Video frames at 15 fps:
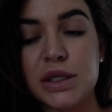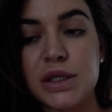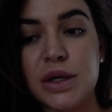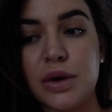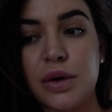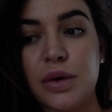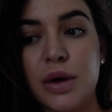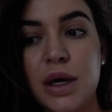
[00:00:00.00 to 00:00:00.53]

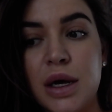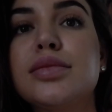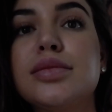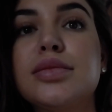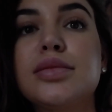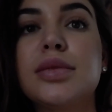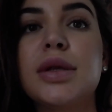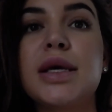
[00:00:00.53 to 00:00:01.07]
So
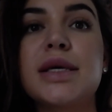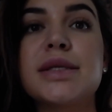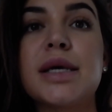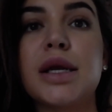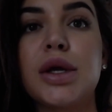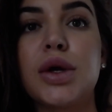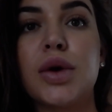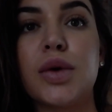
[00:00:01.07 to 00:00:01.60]
he
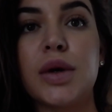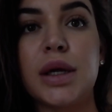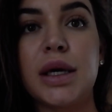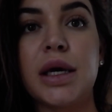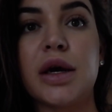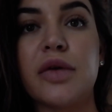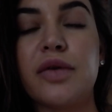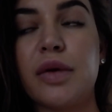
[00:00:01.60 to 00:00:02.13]
said, you know, in a
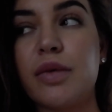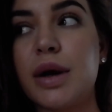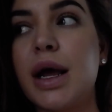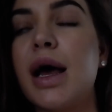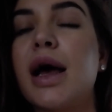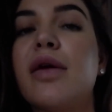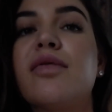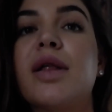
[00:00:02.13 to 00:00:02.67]
year, if I want to
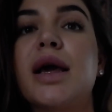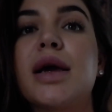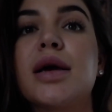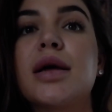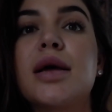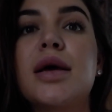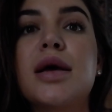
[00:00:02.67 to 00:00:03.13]
have like